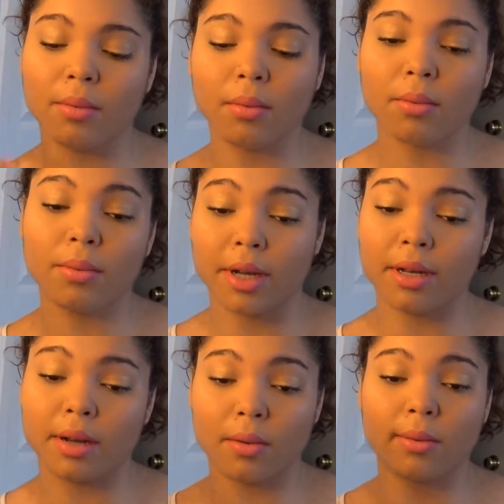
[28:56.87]

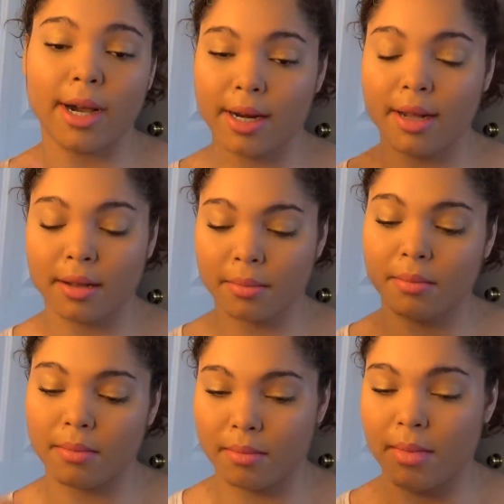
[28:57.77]
When
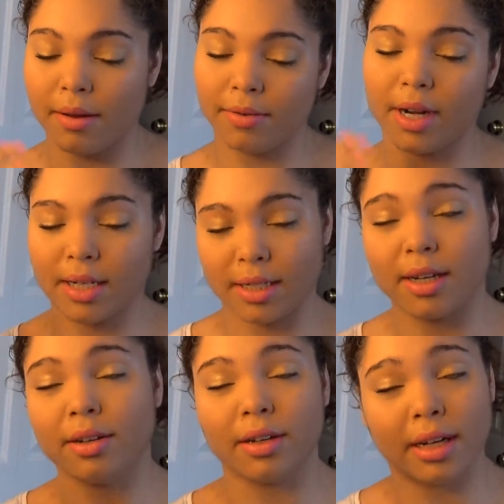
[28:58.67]
wetting, I forgot to
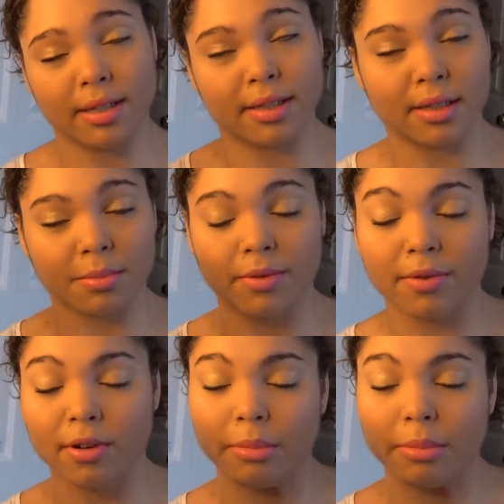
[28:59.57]
tell you guys this before,